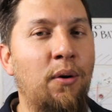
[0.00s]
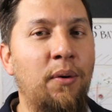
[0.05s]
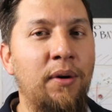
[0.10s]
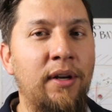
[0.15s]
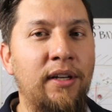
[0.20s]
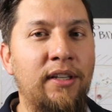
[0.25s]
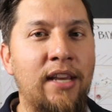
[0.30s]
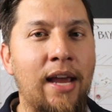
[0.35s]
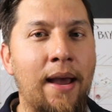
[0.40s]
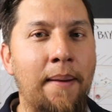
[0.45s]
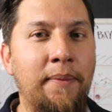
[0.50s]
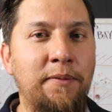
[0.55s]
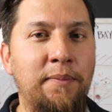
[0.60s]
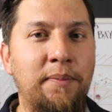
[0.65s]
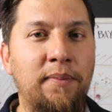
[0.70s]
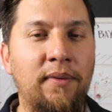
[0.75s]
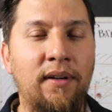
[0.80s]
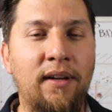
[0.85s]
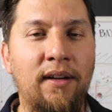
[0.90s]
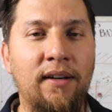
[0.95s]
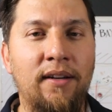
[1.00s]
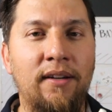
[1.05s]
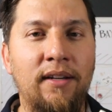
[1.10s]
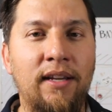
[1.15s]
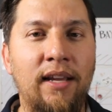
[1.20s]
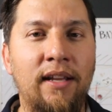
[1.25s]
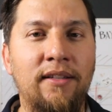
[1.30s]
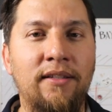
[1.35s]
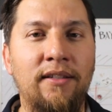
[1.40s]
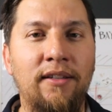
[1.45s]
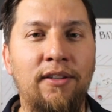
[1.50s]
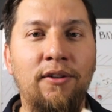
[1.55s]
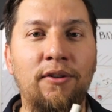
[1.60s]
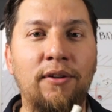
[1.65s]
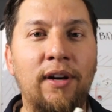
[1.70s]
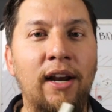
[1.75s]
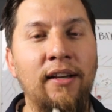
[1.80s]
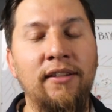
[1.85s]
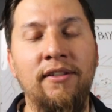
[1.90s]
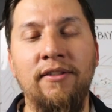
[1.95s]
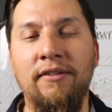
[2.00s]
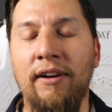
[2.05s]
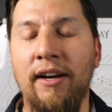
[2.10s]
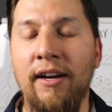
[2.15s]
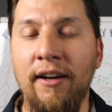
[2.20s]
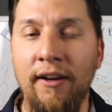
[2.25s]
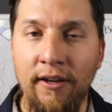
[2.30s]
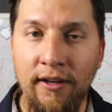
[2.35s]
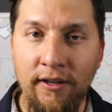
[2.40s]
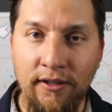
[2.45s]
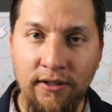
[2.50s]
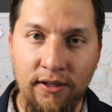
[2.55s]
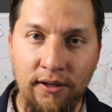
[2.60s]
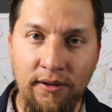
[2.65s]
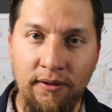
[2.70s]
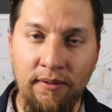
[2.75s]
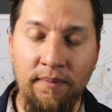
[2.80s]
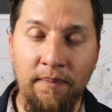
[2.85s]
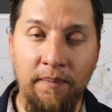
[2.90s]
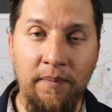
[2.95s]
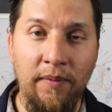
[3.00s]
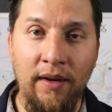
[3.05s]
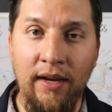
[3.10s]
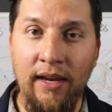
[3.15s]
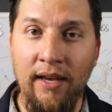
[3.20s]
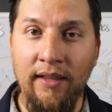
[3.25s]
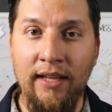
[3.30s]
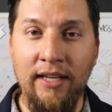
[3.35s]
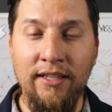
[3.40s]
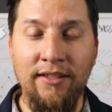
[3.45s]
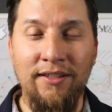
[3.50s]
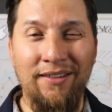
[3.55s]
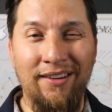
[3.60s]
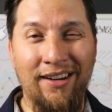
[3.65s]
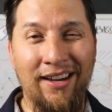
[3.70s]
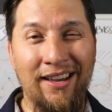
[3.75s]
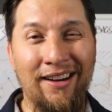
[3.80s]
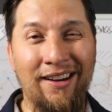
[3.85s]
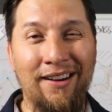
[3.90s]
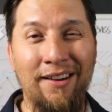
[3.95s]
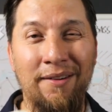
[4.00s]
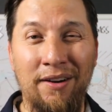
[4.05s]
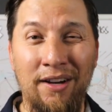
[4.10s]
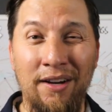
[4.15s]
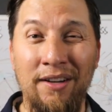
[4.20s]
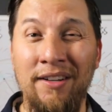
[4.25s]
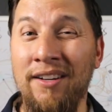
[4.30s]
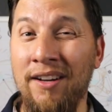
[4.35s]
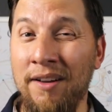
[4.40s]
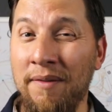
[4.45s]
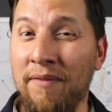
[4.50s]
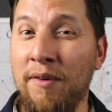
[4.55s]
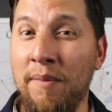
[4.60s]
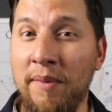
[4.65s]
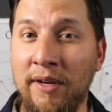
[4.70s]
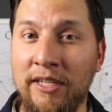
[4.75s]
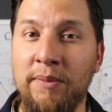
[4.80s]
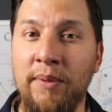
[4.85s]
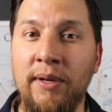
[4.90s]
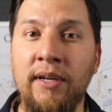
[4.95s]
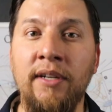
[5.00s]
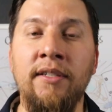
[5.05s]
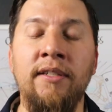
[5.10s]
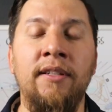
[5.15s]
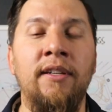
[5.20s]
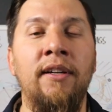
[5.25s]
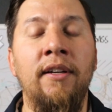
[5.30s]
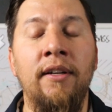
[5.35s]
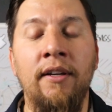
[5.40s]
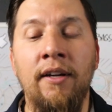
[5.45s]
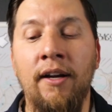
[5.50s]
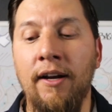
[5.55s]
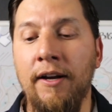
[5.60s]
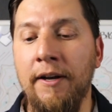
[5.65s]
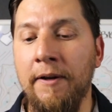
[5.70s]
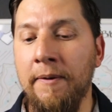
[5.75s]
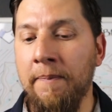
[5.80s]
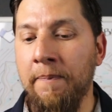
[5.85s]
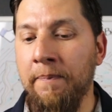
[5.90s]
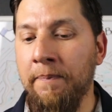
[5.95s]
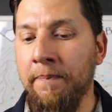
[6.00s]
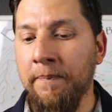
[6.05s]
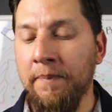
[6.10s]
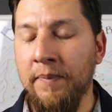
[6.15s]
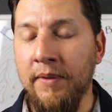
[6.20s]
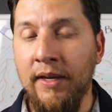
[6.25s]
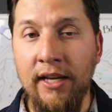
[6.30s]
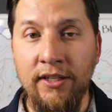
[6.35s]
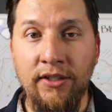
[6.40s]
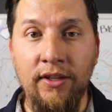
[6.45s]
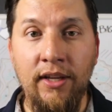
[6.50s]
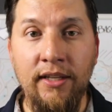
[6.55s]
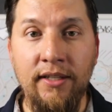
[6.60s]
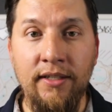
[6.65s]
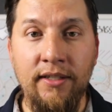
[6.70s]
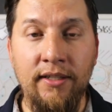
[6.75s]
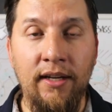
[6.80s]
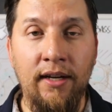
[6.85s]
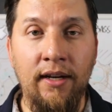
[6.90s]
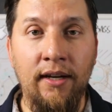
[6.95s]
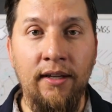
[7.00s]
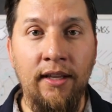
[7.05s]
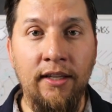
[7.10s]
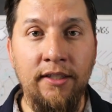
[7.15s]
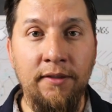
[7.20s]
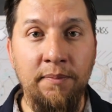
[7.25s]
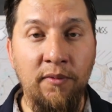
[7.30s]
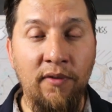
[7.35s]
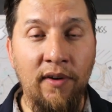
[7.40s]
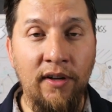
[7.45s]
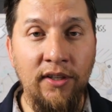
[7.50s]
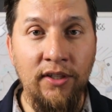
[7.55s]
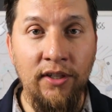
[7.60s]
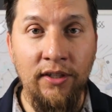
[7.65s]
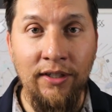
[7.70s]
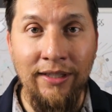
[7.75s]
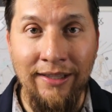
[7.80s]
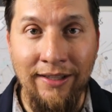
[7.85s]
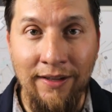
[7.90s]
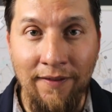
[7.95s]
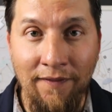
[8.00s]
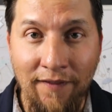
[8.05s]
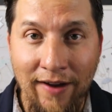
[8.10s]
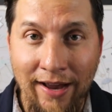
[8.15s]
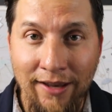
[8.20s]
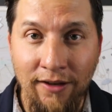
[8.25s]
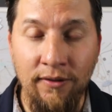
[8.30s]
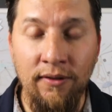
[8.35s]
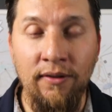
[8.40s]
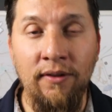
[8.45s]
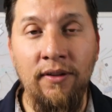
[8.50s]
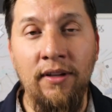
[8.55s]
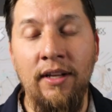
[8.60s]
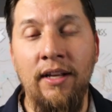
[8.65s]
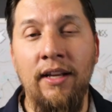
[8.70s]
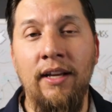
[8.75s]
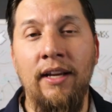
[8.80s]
or when it taps uh, against eelgrass, right? So again, that's kind of going to come from experience. Um, okay, so that's uh, let's move on to the, the, final